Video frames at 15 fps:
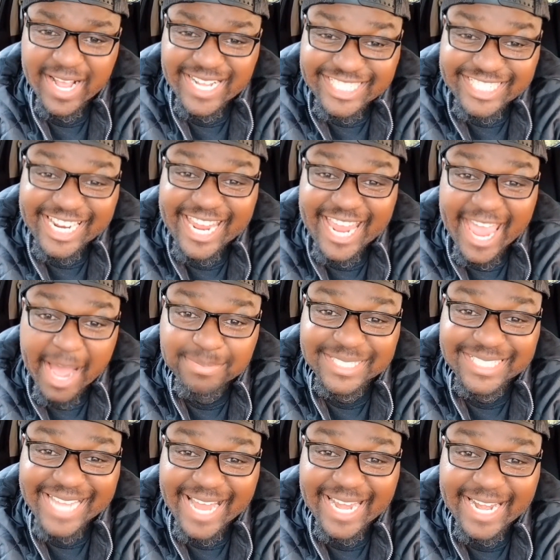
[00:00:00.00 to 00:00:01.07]
She helped
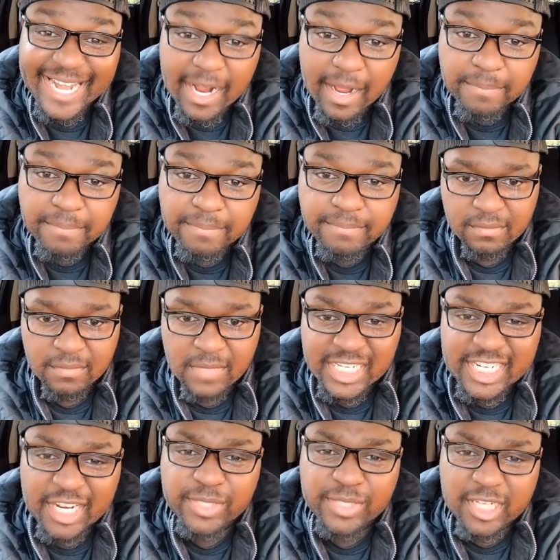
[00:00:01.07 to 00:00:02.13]
set it up.
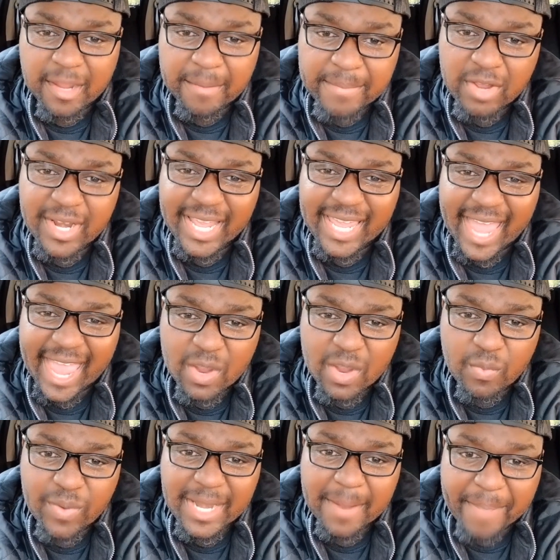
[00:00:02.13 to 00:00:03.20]
She was
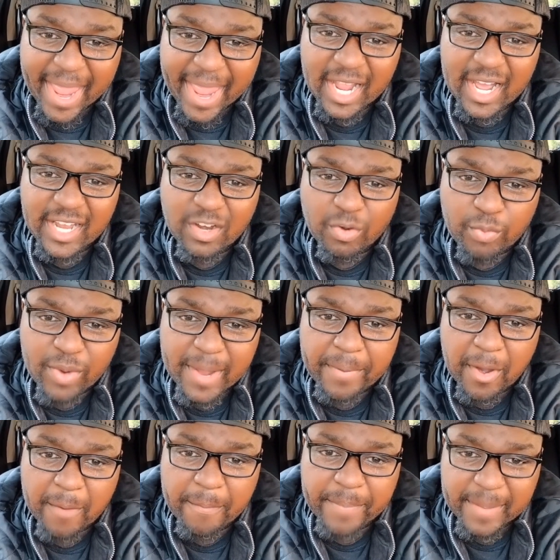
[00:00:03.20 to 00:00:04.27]
communicating with the bank of the
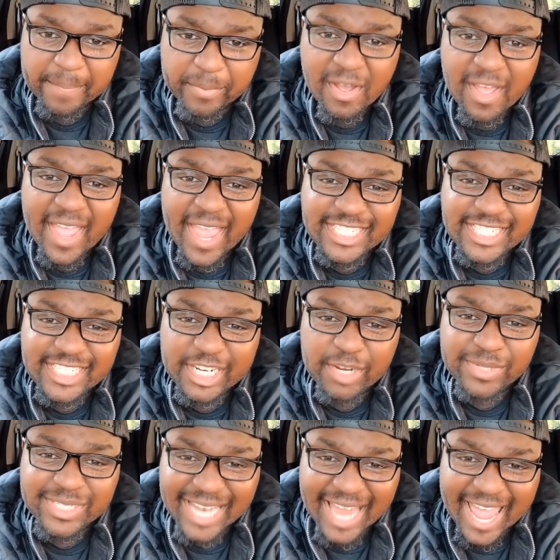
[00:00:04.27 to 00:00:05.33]
repo people and she
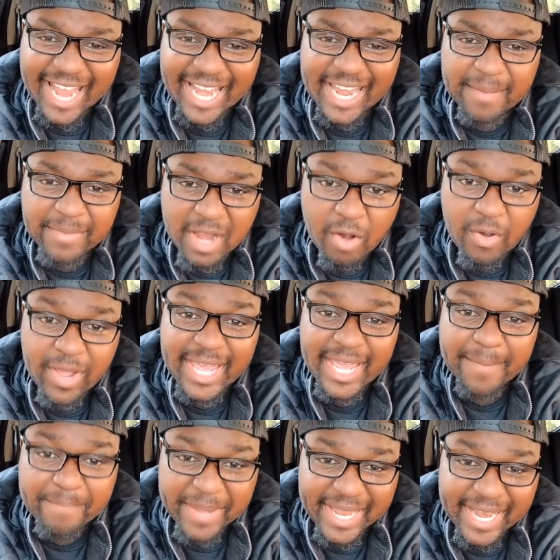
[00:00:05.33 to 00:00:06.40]
was letting them know
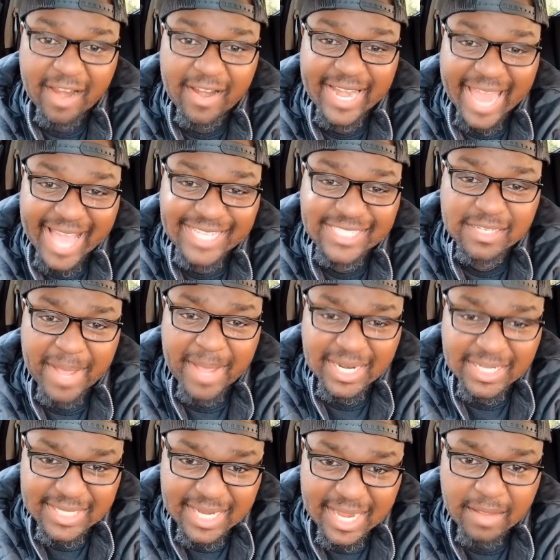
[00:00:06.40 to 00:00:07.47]
he'll be there in X
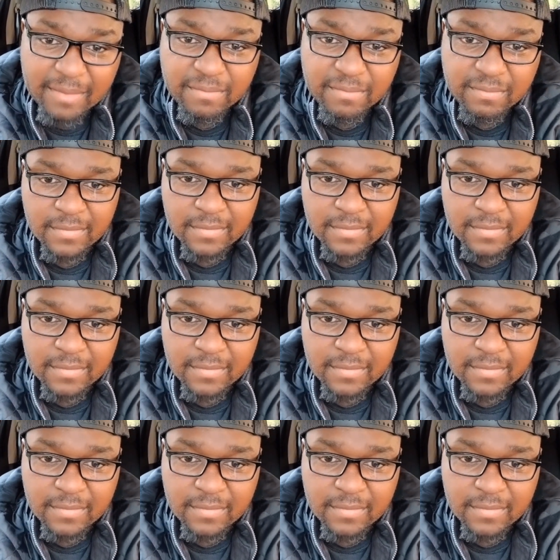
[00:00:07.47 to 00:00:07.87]
amount of time.